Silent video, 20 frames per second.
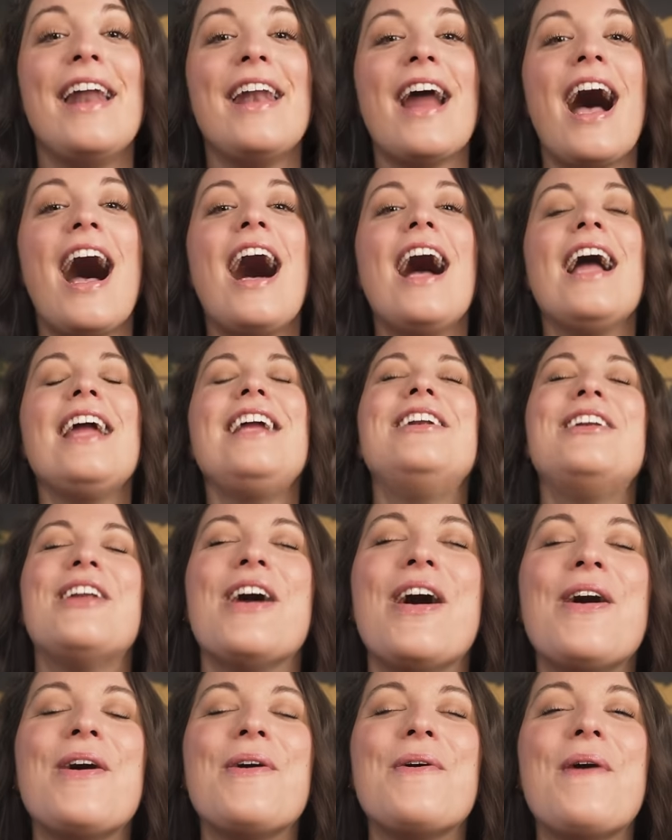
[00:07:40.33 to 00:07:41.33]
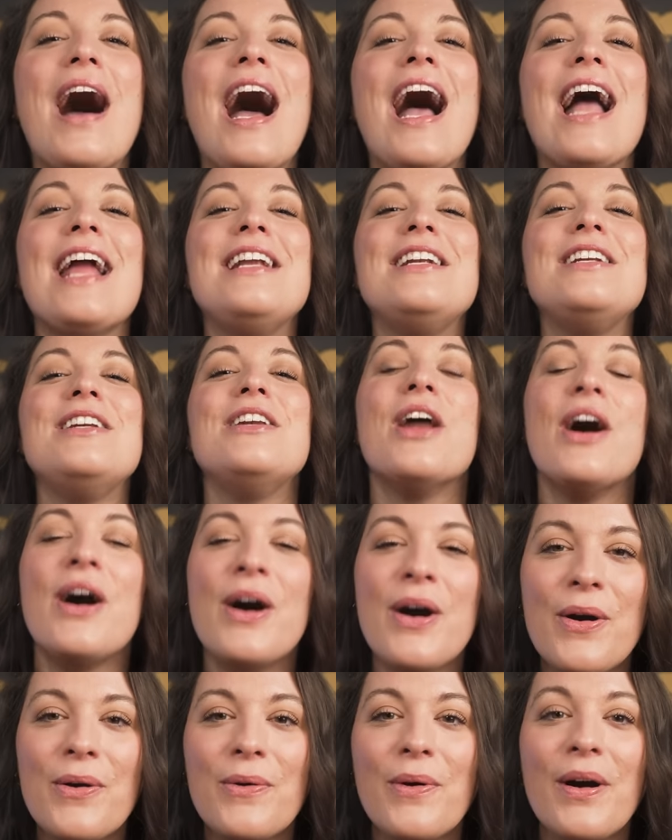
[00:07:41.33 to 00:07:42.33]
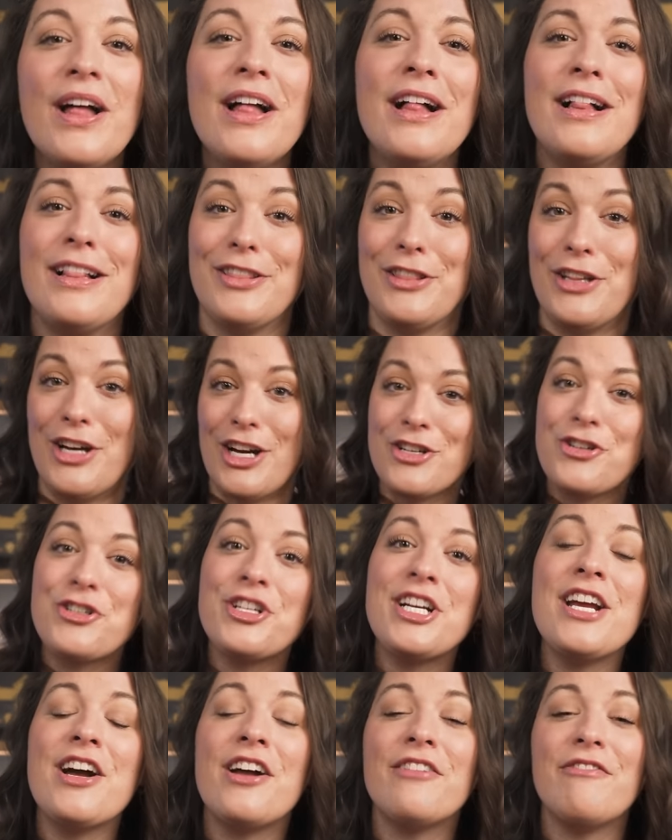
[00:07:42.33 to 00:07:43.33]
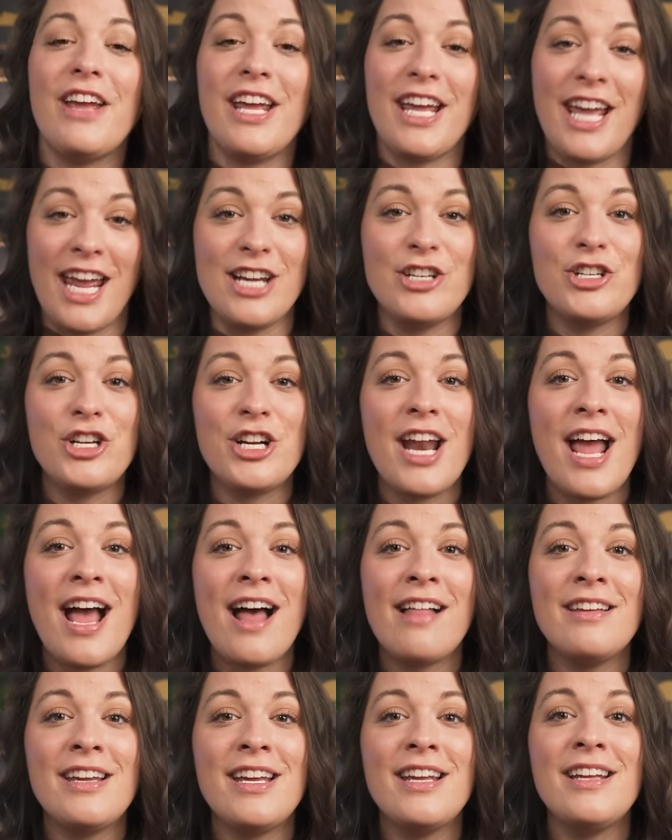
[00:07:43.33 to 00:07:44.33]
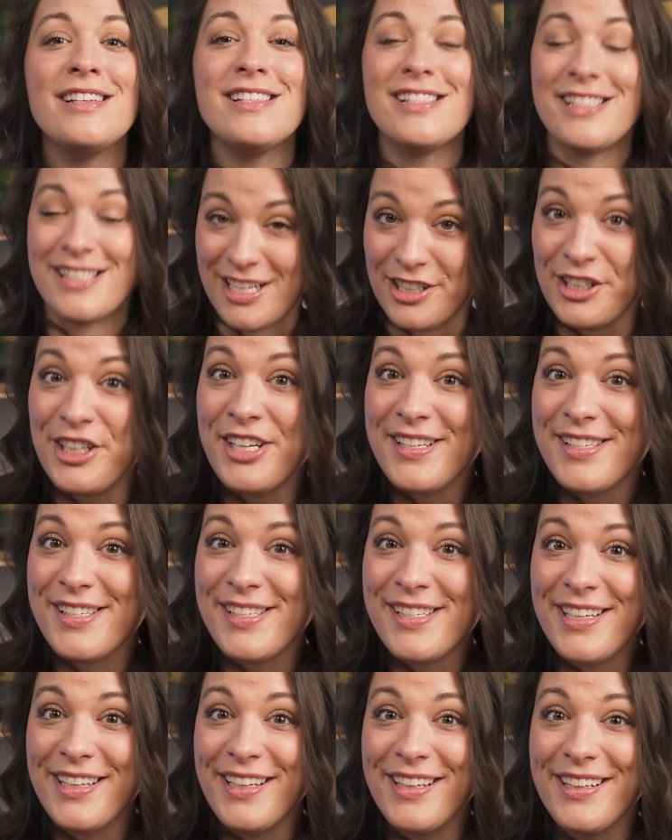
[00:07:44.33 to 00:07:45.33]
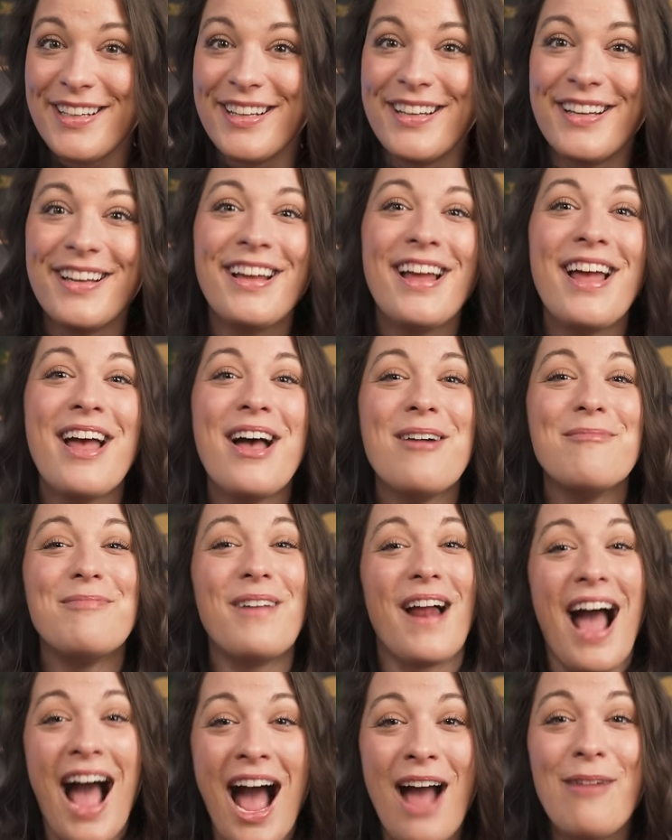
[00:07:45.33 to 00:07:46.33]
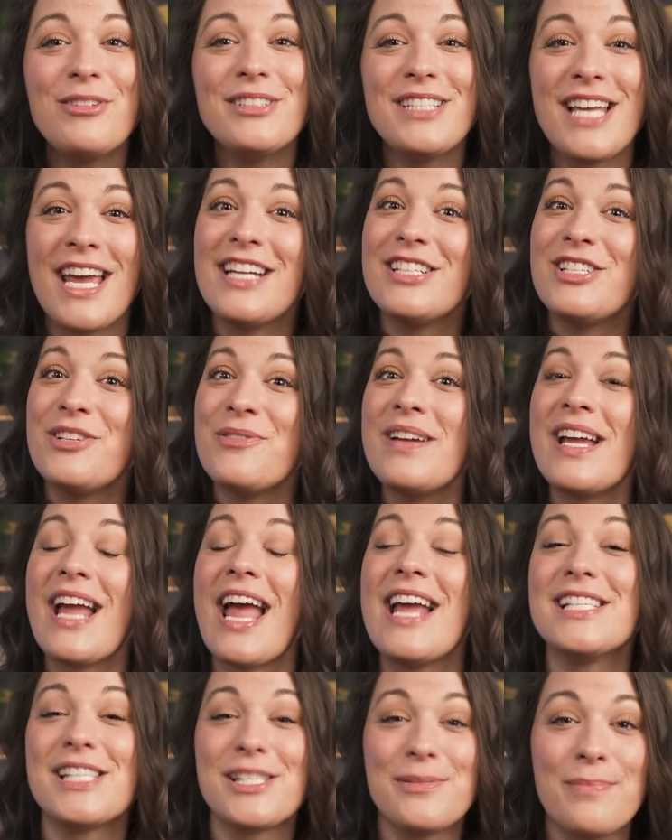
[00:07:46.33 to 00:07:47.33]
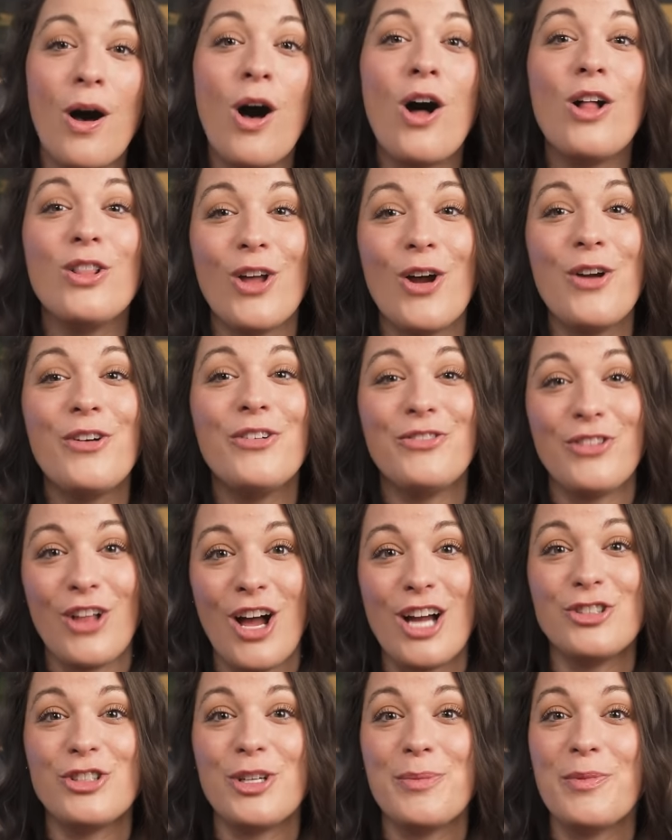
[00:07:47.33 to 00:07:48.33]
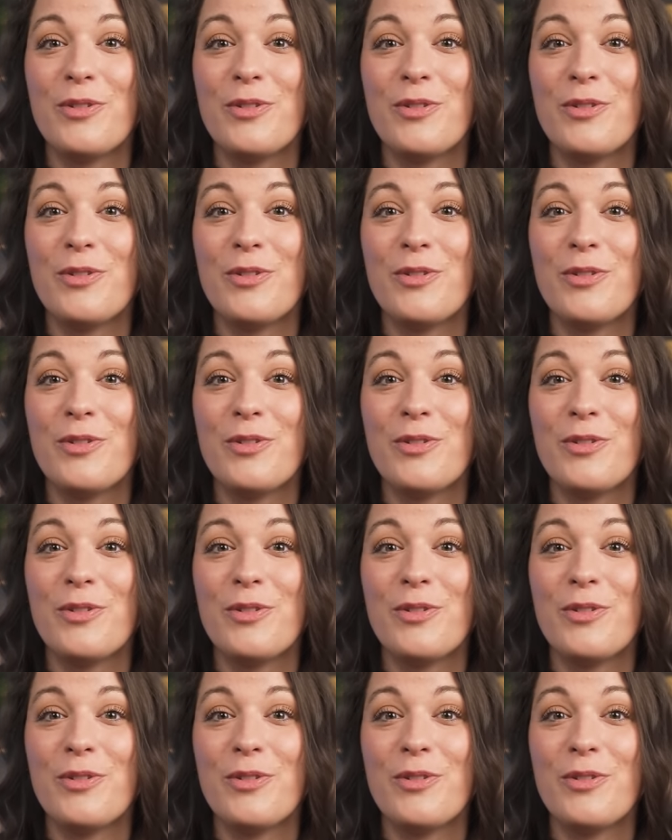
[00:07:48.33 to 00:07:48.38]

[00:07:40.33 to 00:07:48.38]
And I know, laundry on vacation, Allie? Seriously? But I will take doing a small load of laundry